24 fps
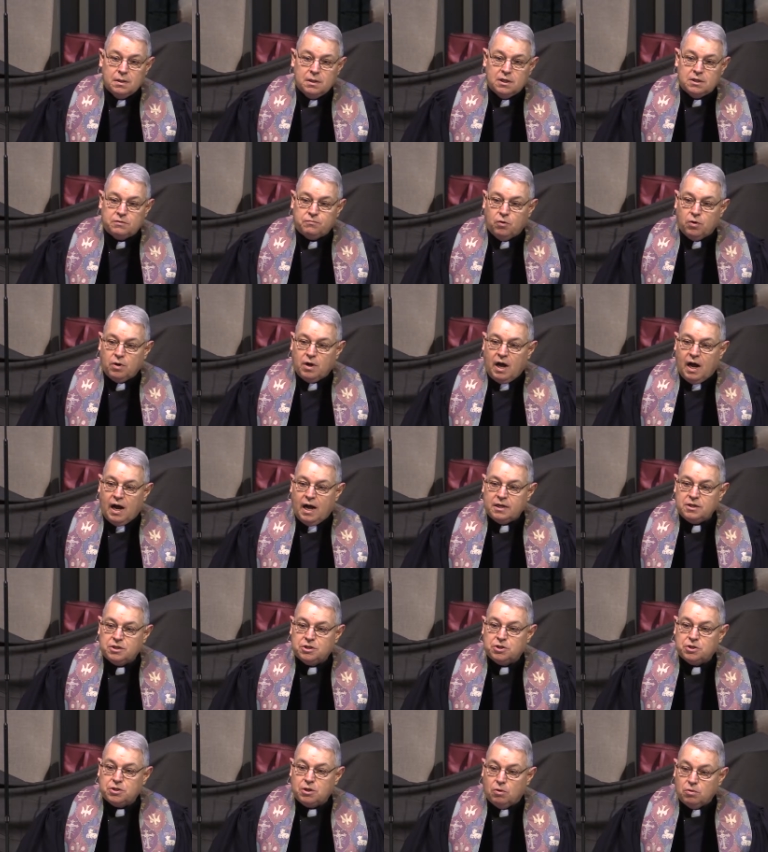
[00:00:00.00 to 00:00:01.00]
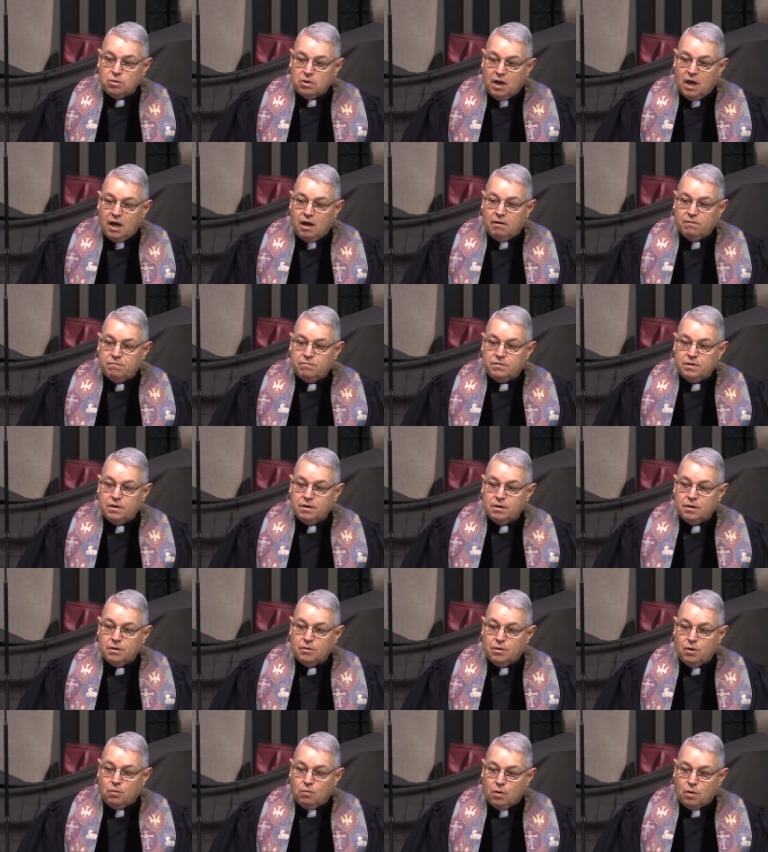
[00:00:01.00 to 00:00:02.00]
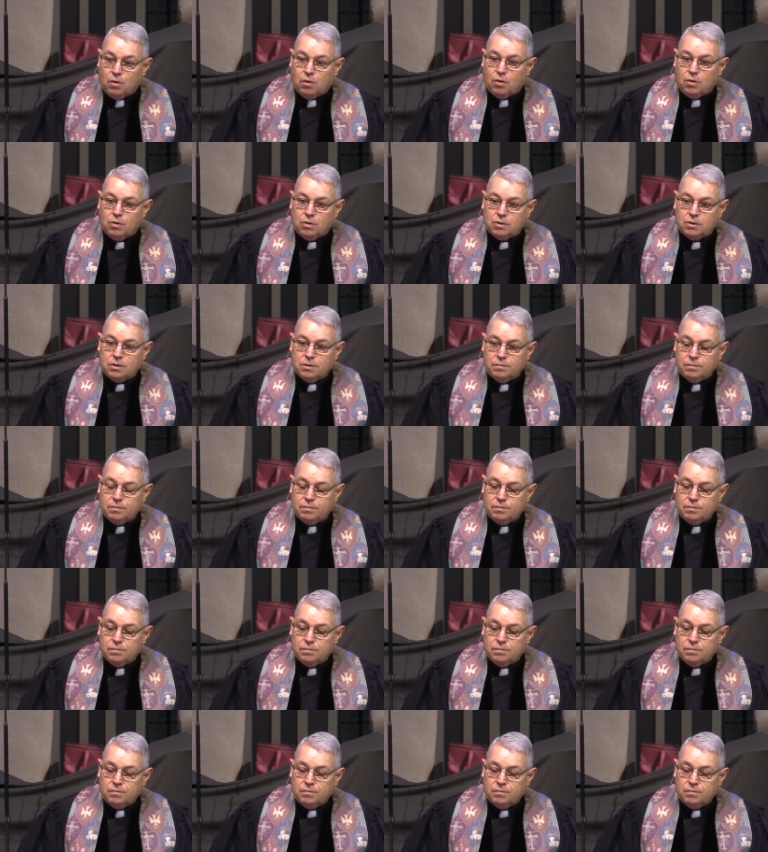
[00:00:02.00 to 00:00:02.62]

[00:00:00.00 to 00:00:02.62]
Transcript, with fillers: is for God so loved the world?